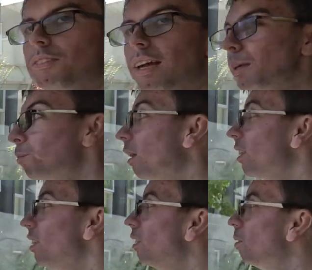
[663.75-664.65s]
first
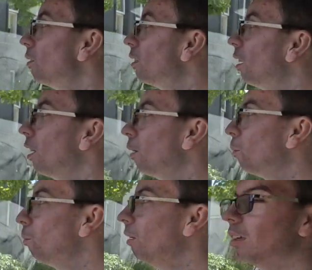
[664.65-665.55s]
impressions,
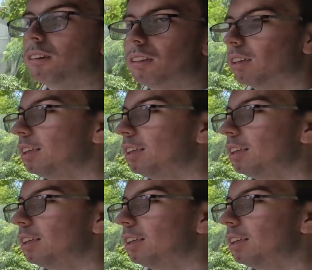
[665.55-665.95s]
pretty good.